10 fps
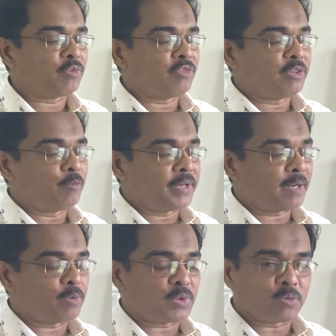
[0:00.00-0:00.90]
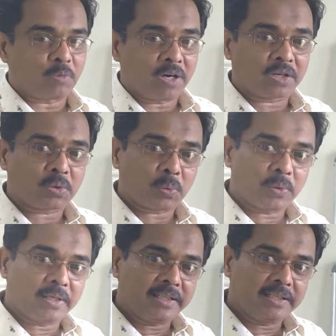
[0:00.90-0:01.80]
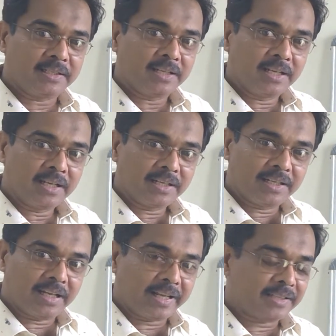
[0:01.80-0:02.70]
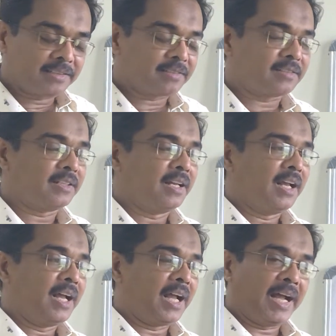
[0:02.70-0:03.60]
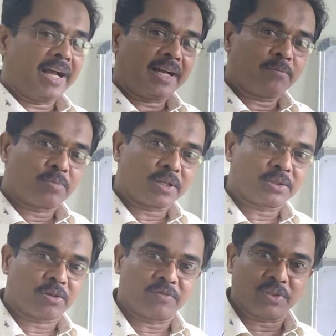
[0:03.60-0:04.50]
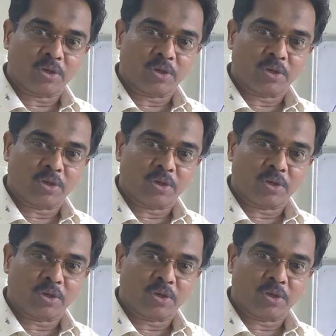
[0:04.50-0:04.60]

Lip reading: we will be able to mark only length and breadth of the